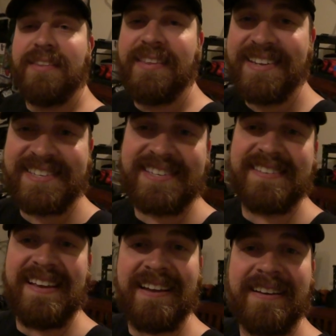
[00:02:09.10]

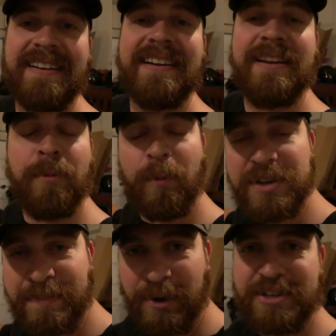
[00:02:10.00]
this
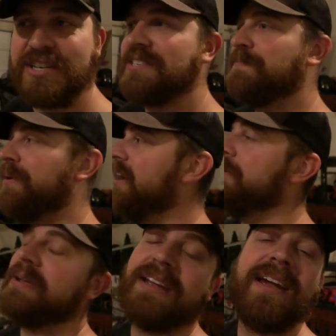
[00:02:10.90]
was purchased by
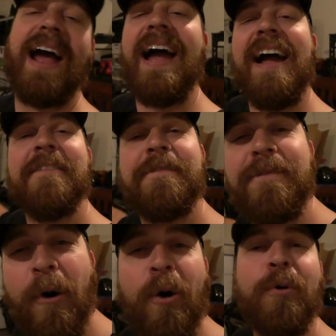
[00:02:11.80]
me at
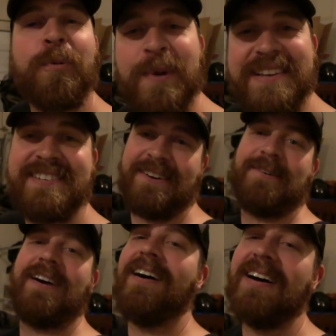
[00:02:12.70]
full retail
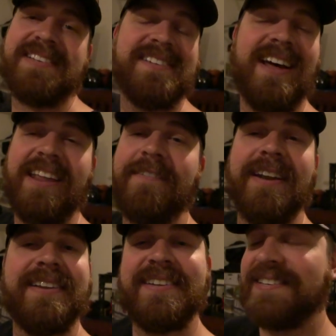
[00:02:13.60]
cost, not even
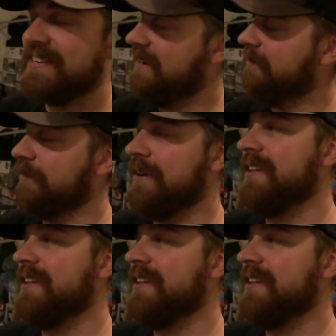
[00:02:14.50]
a discount or